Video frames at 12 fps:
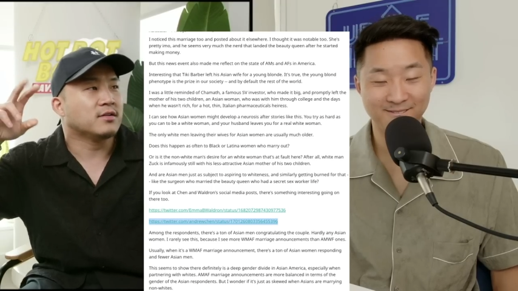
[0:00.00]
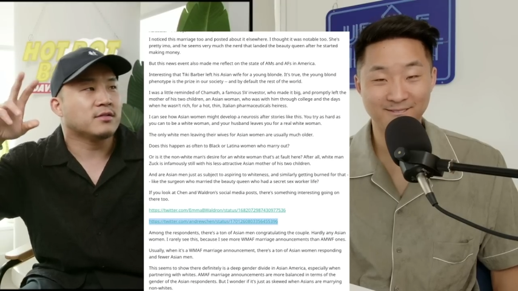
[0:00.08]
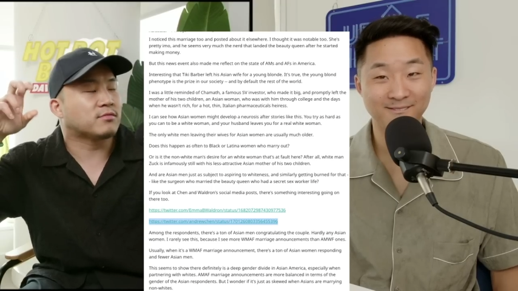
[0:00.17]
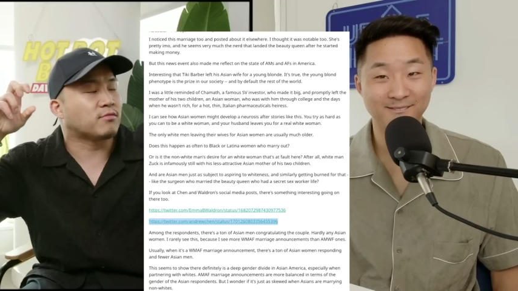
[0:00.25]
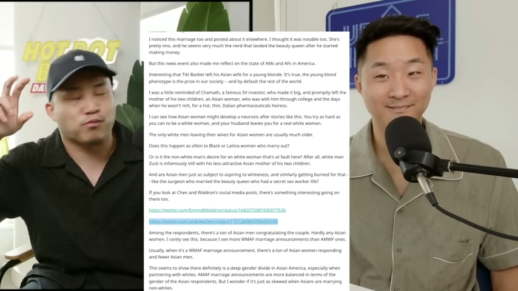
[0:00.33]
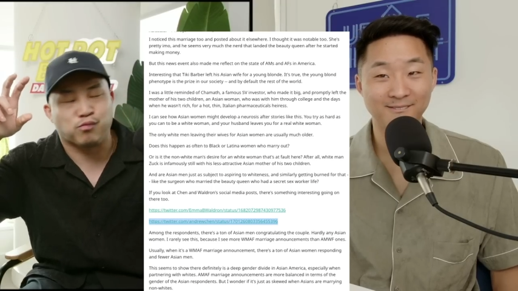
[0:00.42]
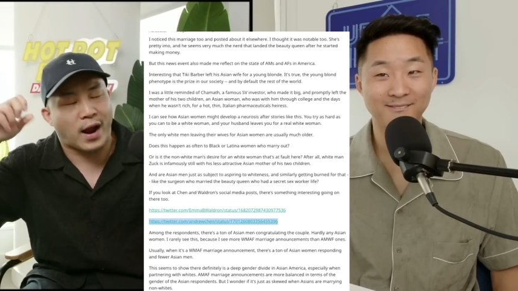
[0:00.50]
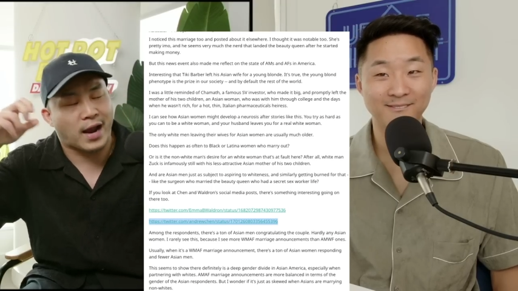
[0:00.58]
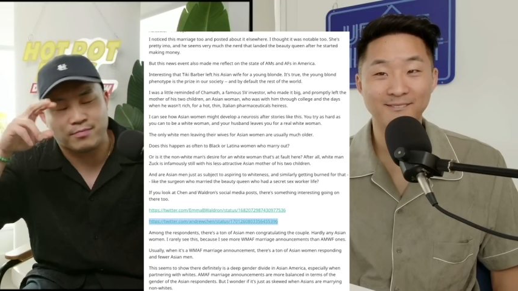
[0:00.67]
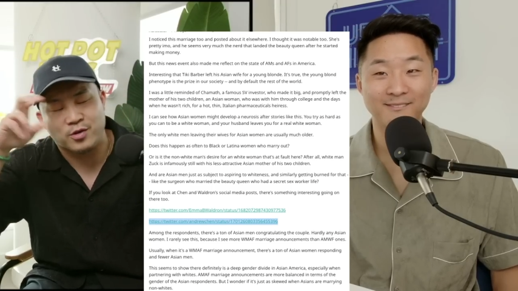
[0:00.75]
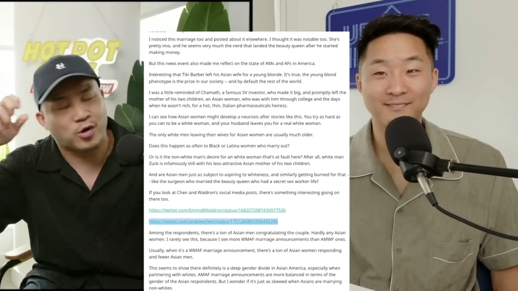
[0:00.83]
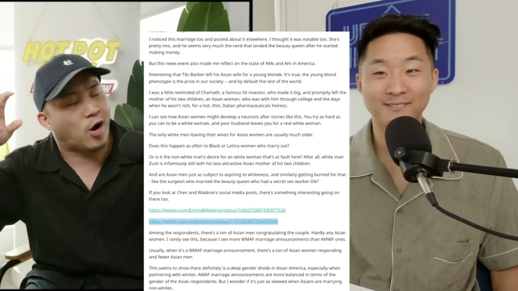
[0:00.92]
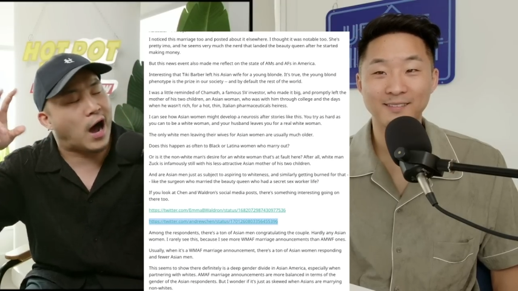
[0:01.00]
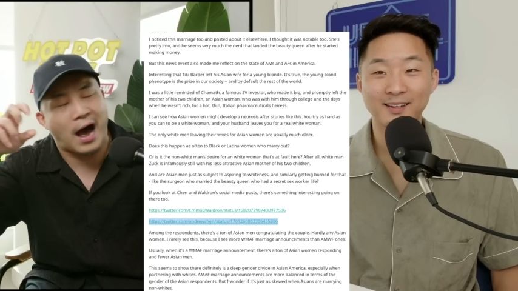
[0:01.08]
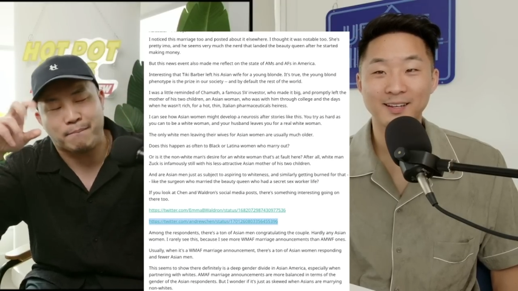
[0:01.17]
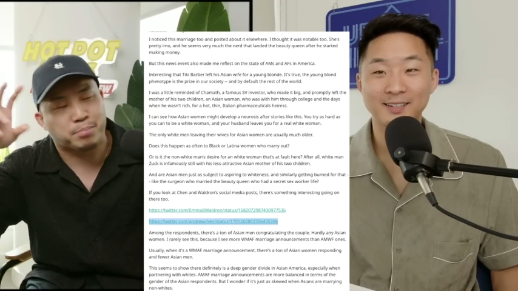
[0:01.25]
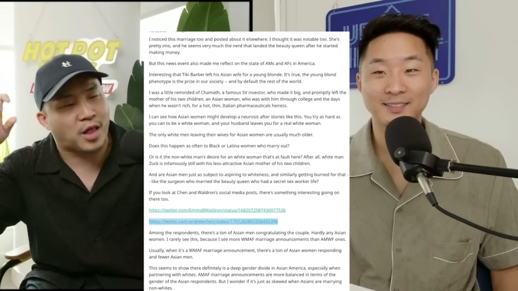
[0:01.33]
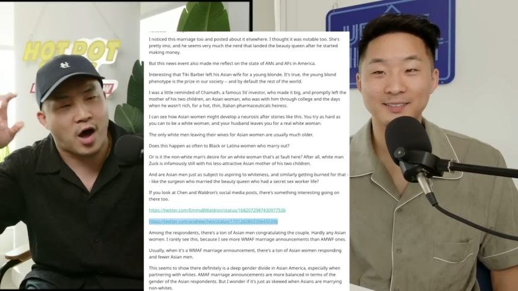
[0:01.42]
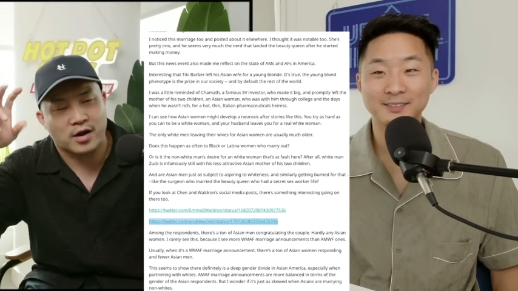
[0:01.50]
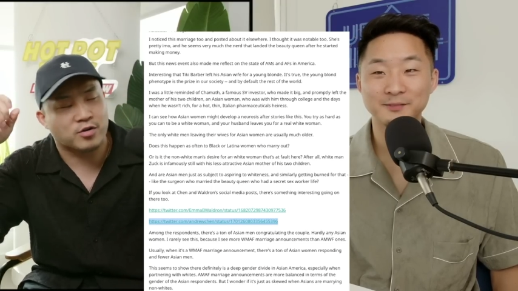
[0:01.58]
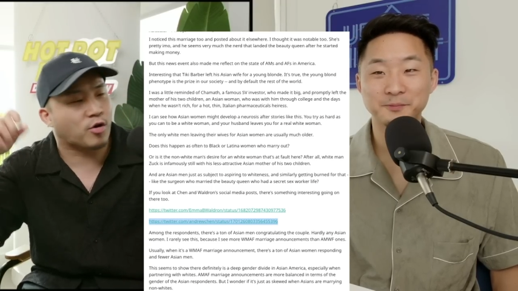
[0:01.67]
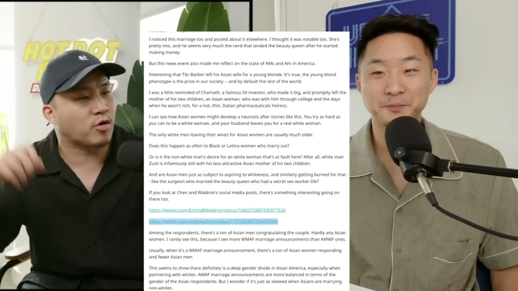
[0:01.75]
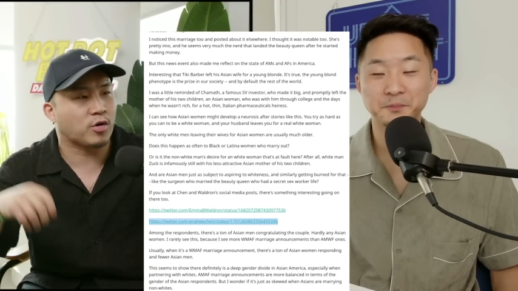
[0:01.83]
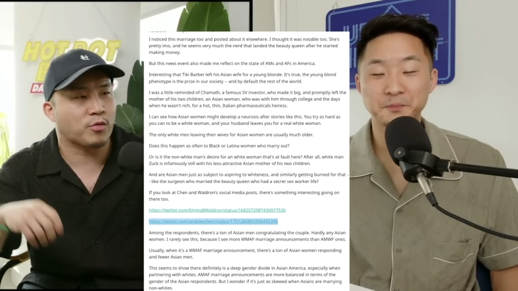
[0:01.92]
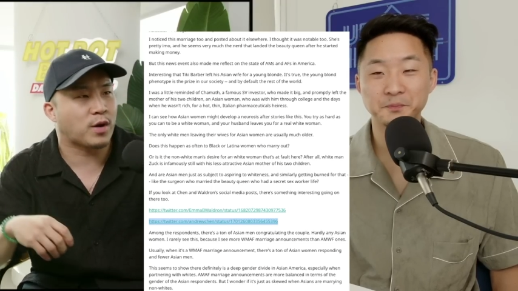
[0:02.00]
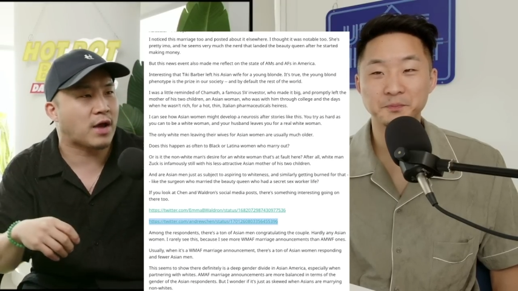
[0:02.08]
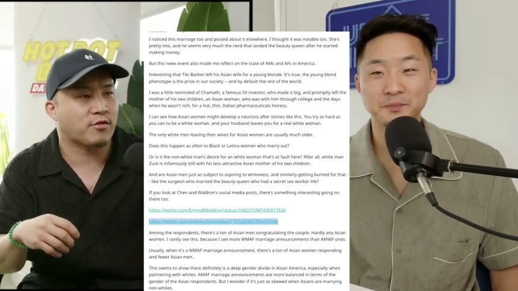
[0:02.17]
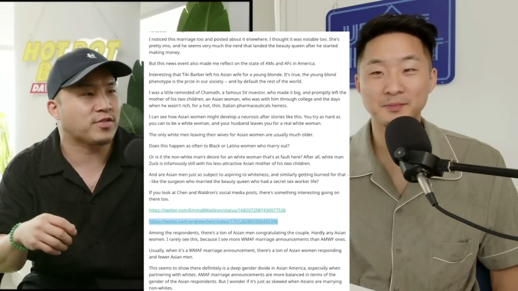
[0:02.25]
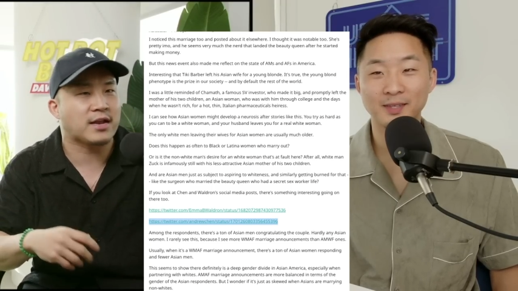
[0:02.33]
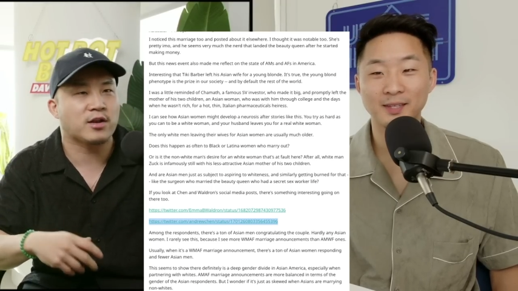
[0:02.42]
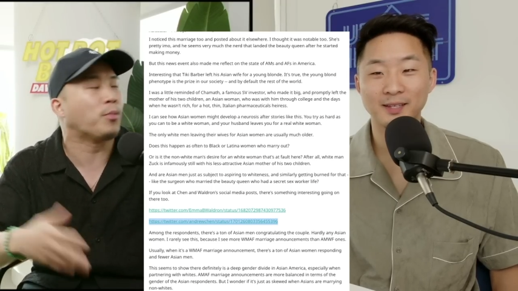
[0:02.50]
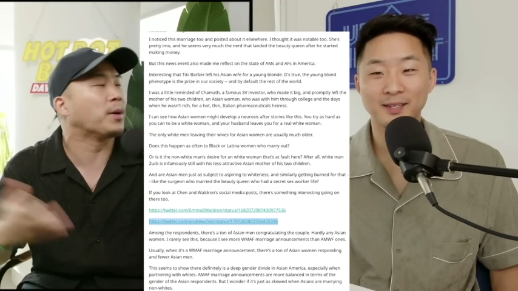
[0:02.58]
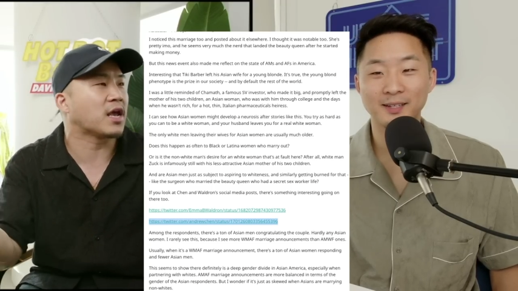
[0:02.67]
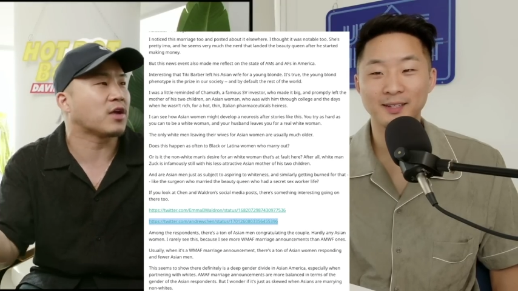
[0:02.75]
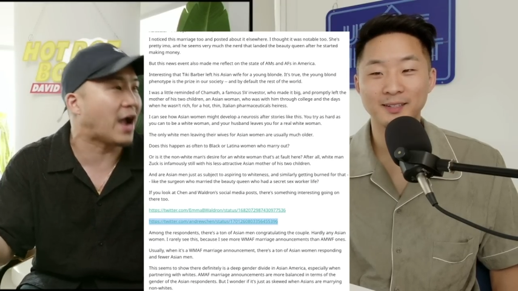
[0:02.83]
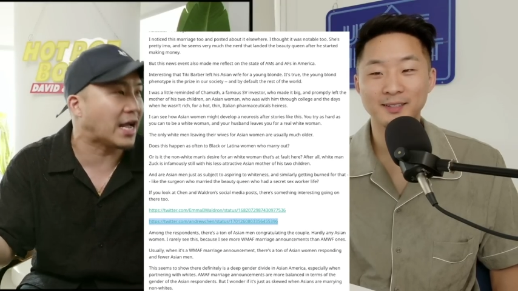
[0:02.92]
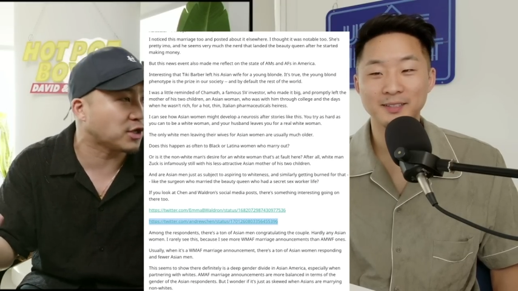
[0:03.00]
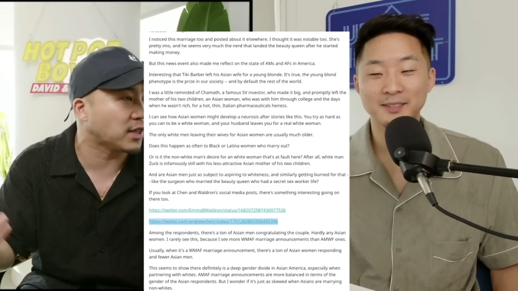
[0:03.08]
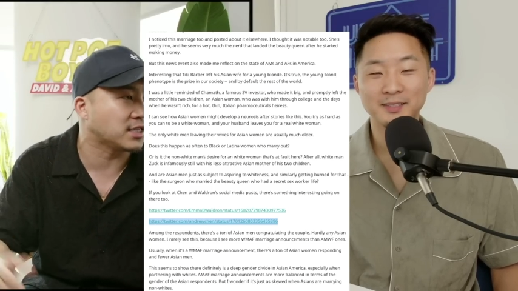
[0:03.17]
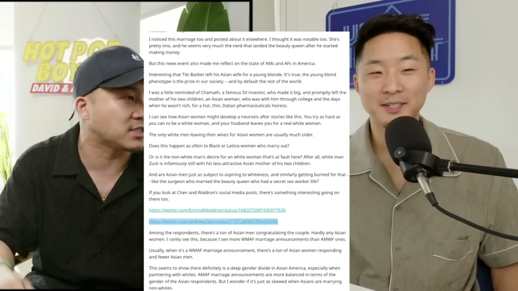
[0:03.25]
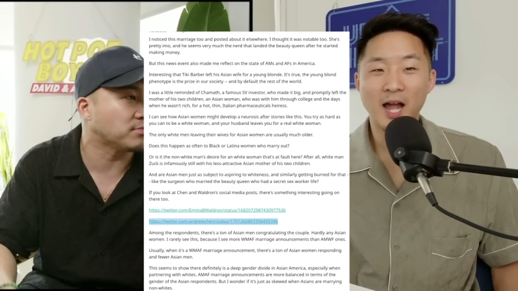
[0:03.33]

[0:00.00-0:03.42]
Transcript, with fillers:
Speaker 1: rank, you know, a hot blonde girl or whatever, then nobody congratulates him.